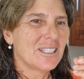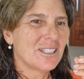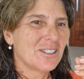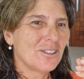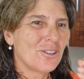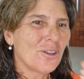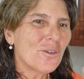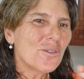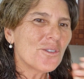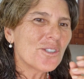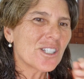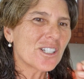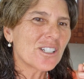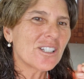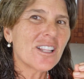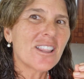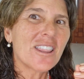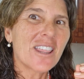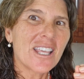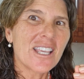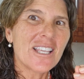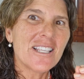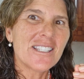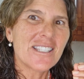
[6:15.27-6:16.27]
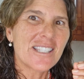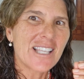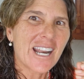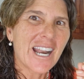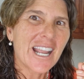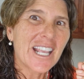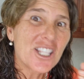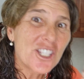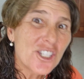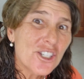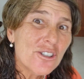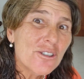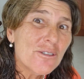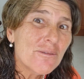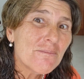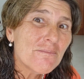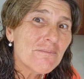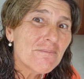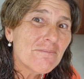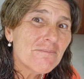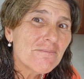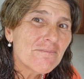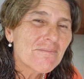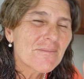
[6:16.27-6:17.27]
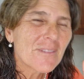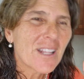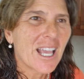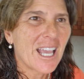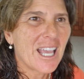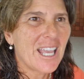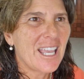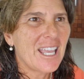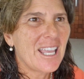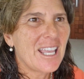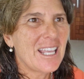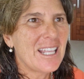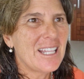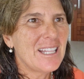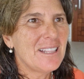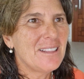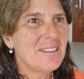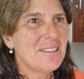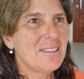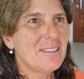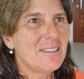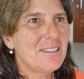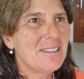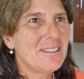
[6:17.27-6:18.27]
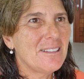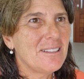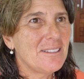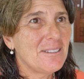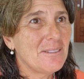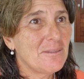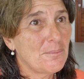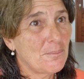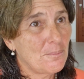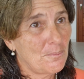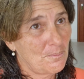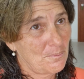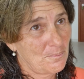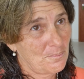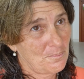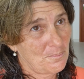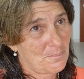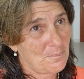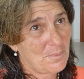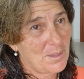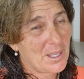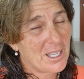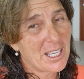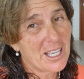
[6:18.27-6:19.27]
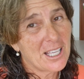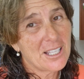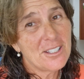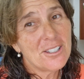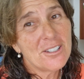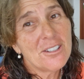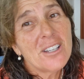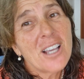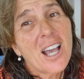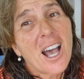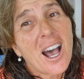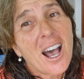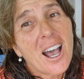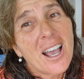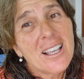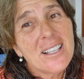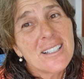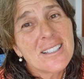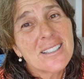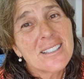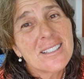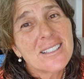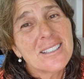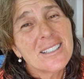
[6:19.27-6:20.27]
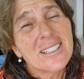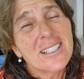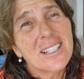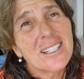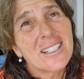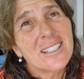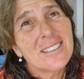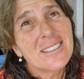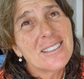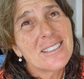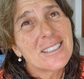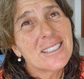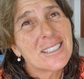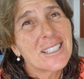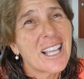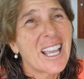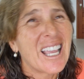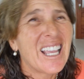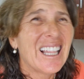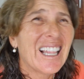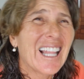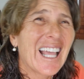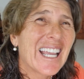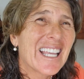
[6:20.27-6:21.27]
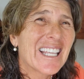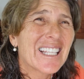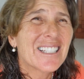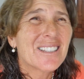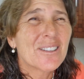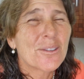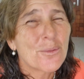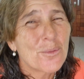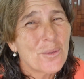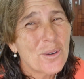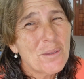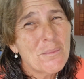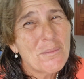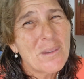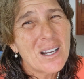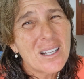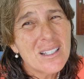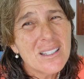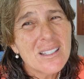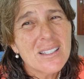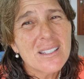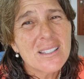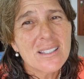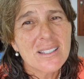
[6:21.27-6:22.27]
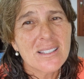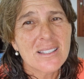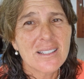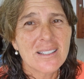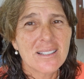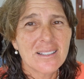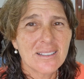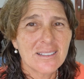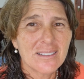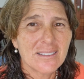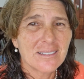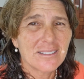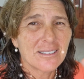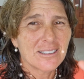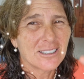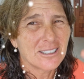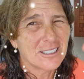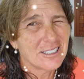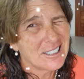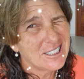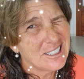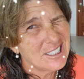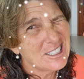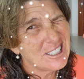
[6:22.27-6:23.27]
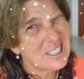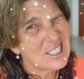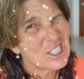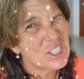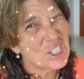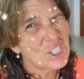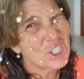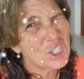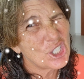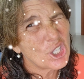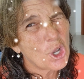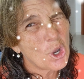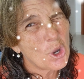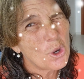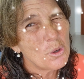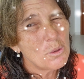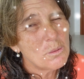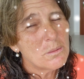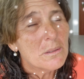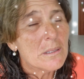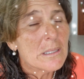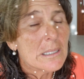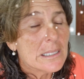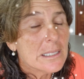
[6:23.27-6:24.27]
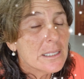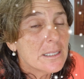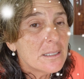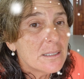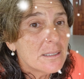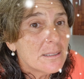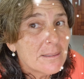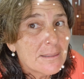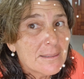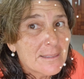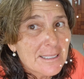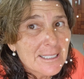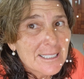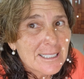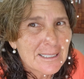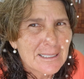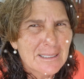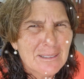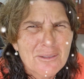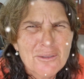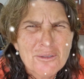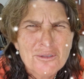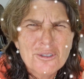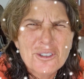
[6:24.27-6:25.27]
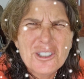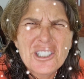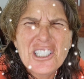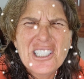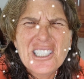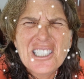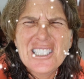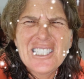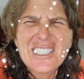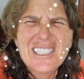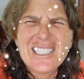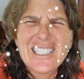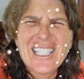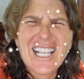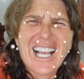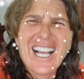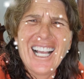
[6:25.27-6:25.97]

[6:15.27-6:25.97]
those are the things that I do. And because you guys gonna stay like 3 months in snow, oh, freezing.